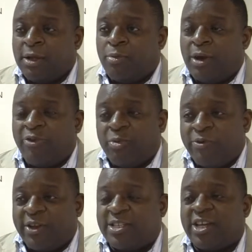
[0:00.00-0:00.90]
Well, I think
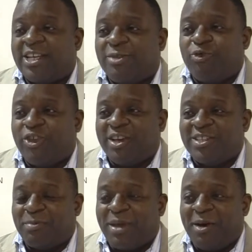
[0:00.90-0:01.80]
one of the exciting
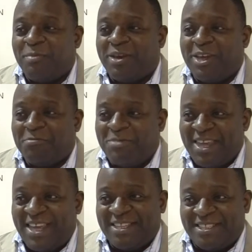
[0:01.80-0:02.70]
things about being
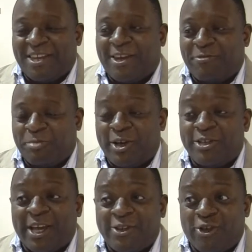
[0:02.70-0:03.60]
me is that
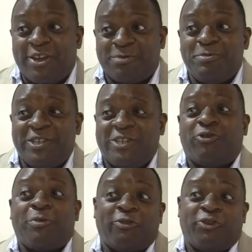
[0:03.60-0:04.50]
because I
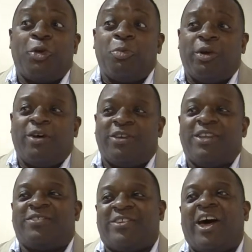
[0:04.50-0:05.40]
transmuted from the film world
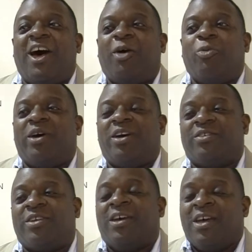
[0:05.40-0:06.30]
into the art
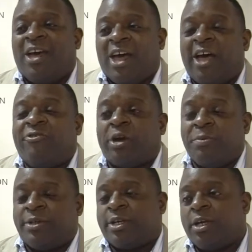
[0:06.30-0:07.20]
world at a very
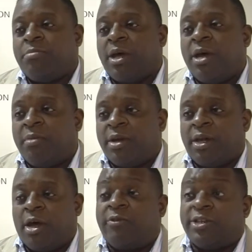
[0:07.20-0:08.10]
particular moment
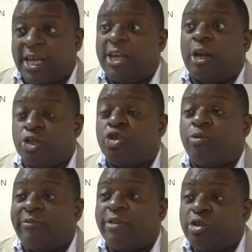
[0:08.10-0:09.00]
of a
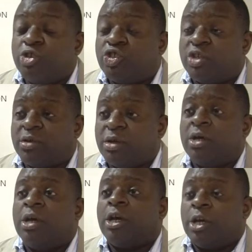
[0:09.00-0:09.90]
technological revolution,
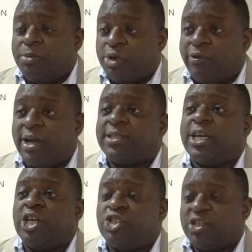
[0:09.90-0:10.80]

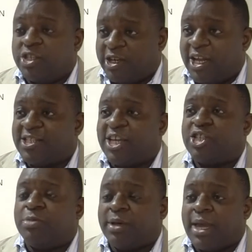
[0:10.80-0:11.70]
computerization,
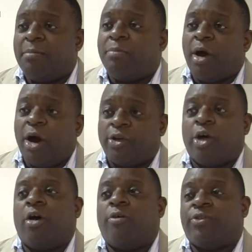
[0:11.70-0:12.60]
digitalization became part
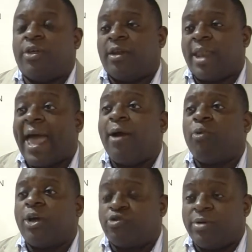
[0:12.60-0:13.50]
of the
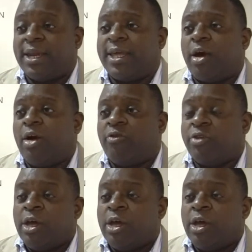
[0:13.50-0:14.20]
language really of